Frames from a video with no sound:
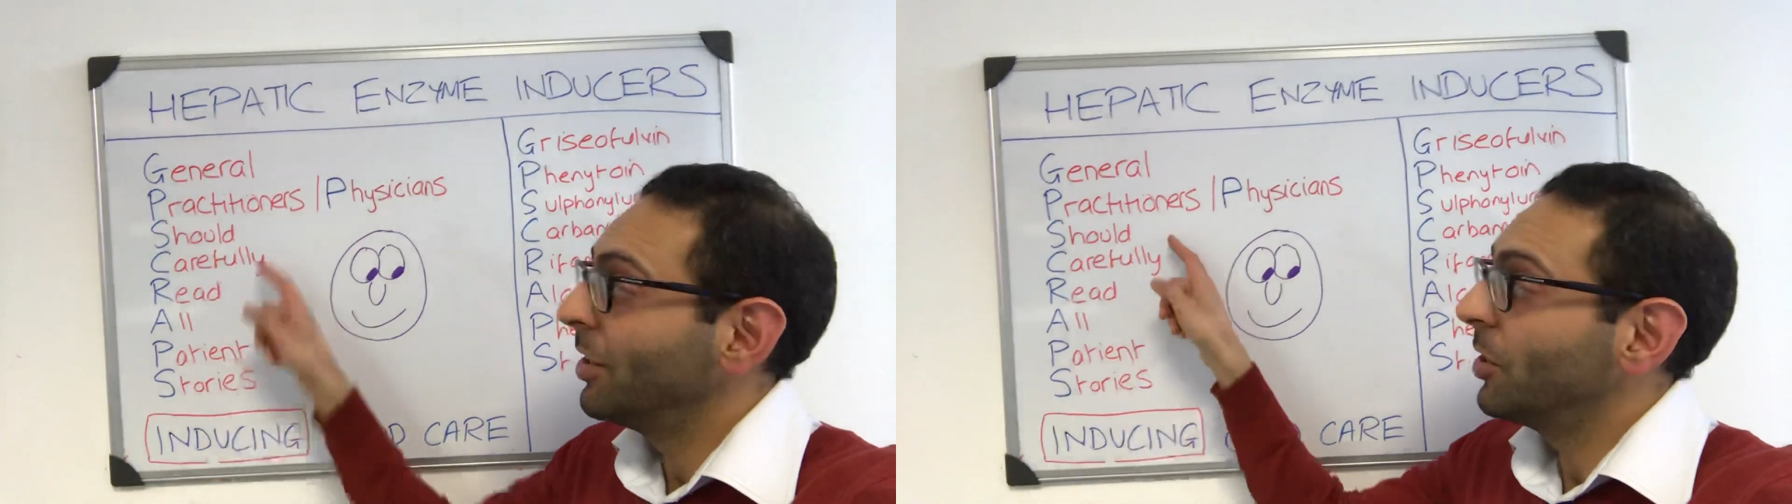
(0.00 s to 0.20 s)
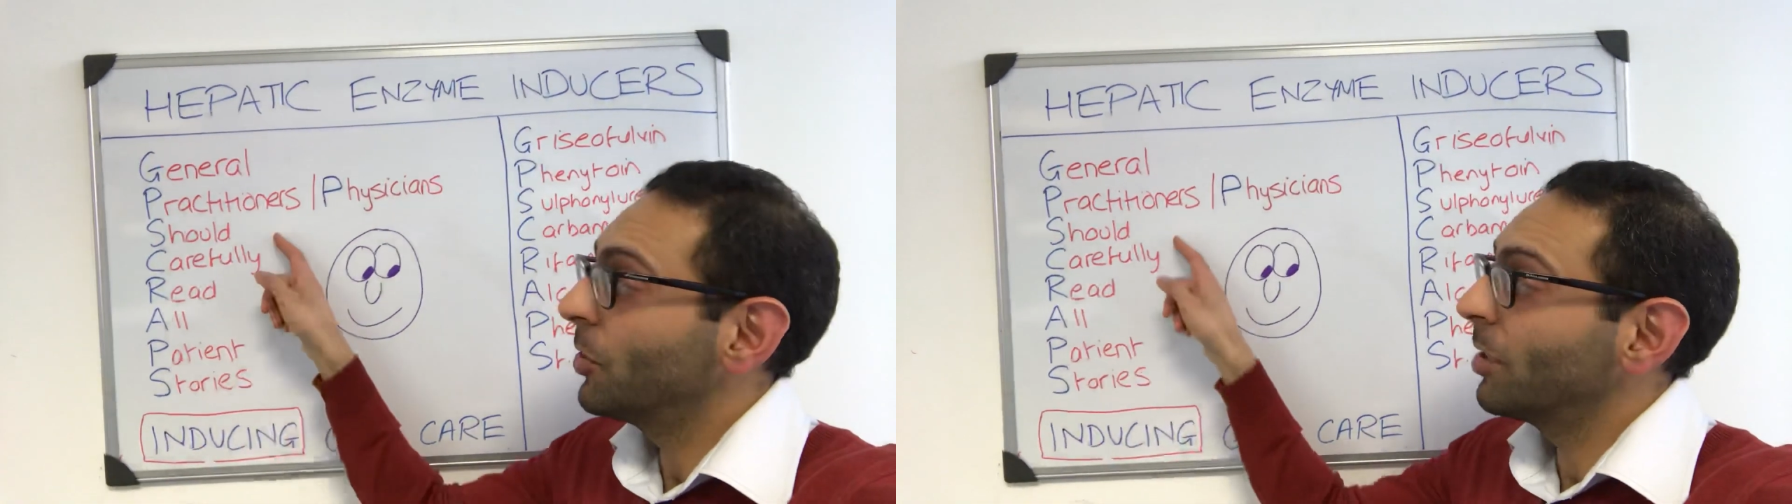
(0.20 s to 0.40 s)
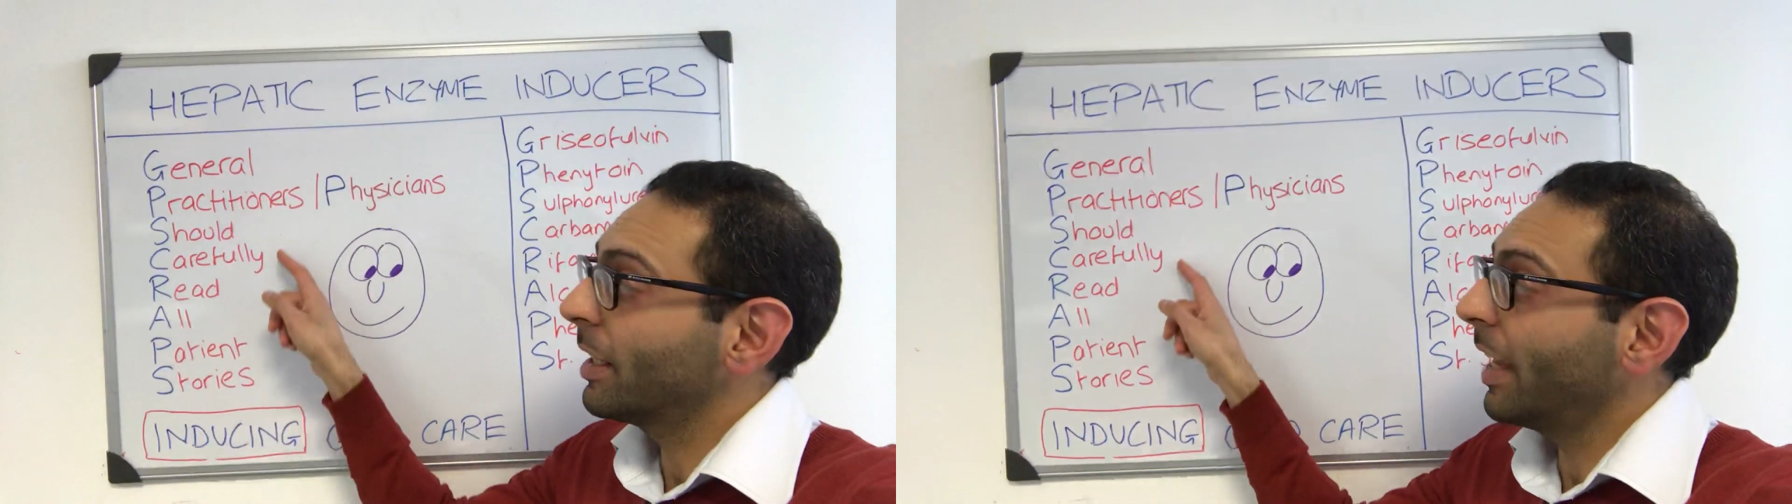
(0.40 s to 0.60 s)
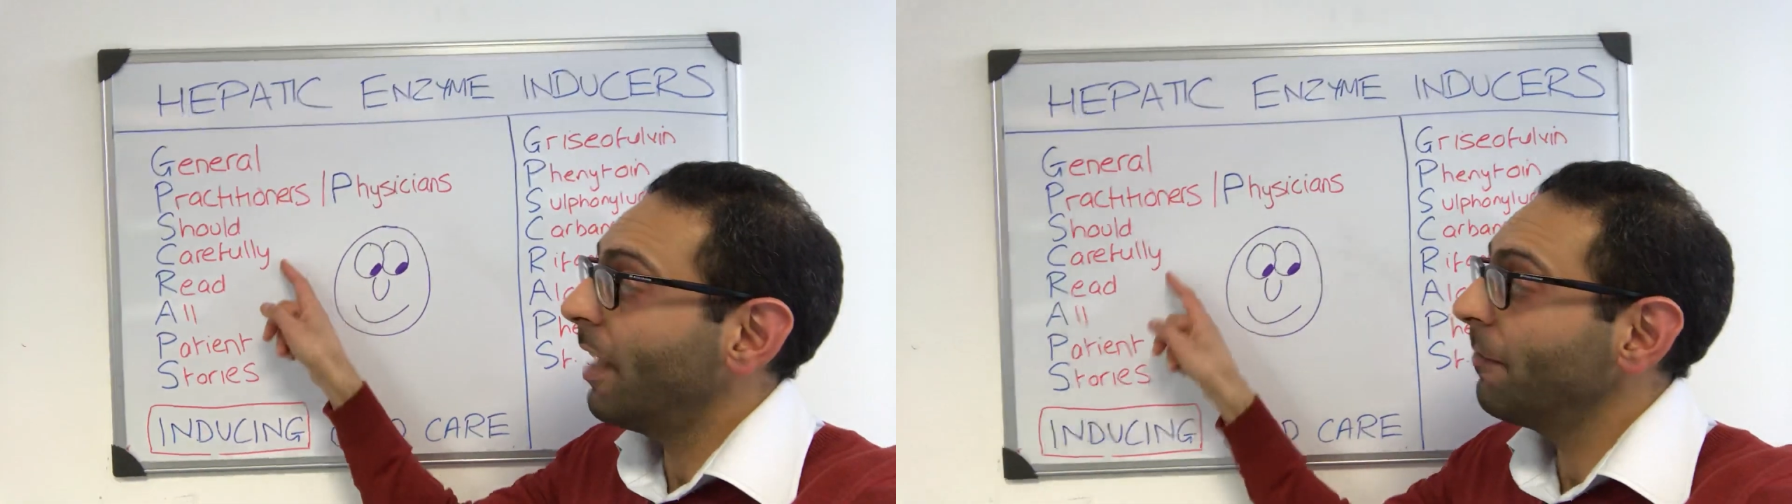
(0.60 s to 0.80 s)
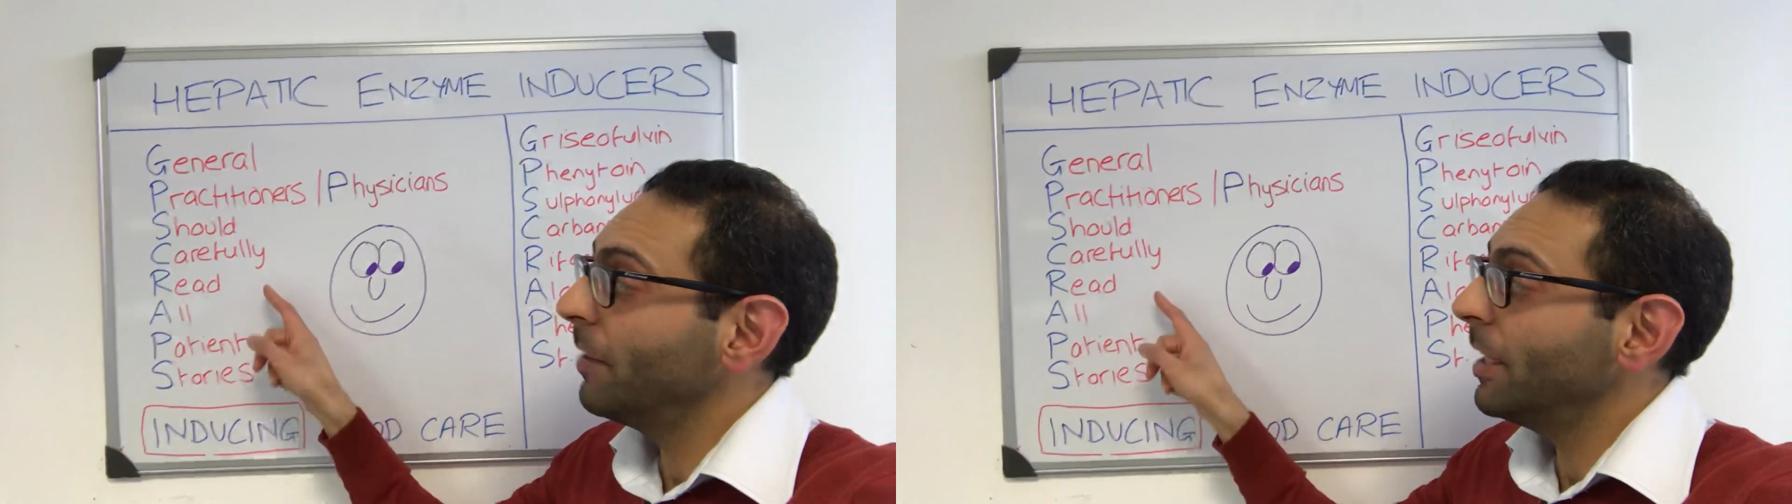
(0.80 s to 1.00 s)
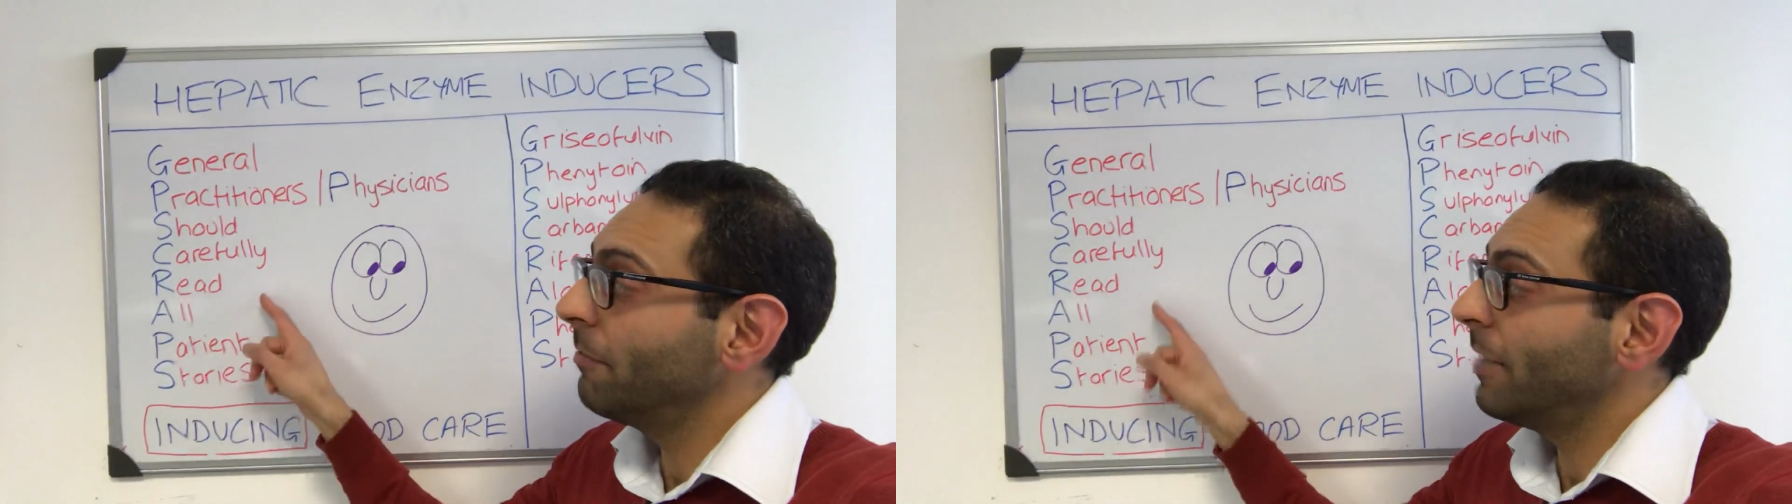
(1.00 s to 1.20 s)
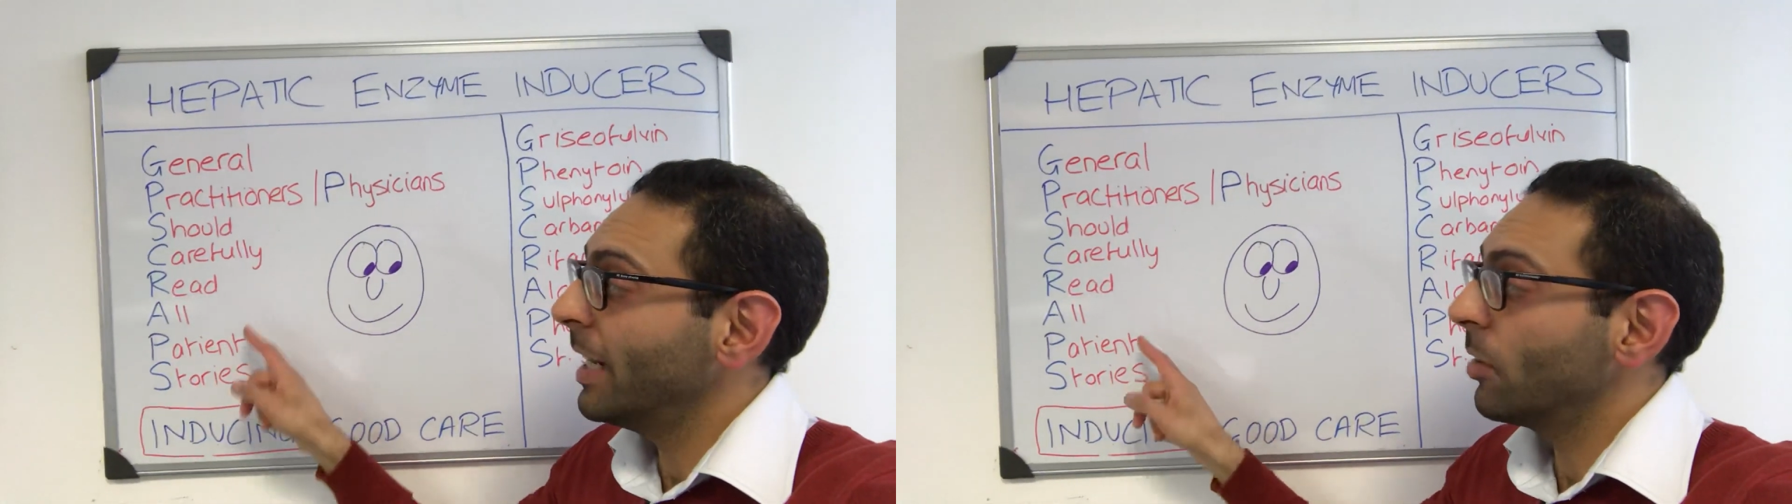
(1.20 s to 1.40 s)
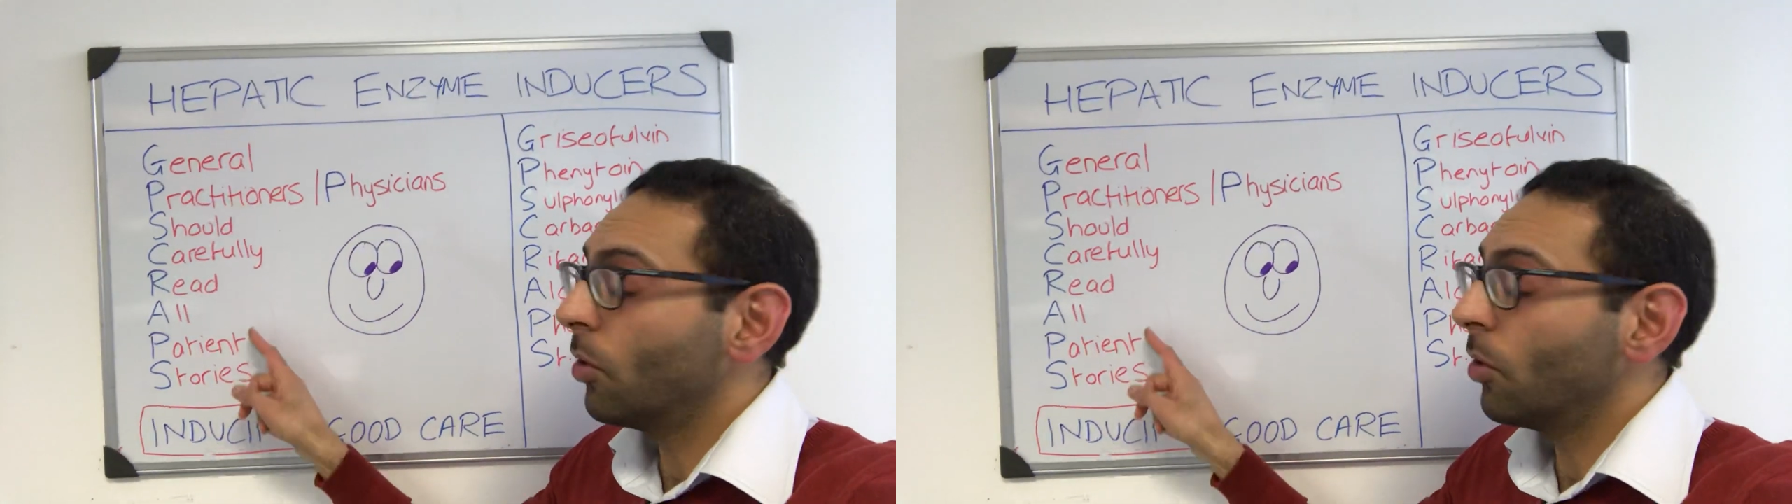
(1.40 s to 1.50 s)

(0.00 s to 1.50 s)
should carefully read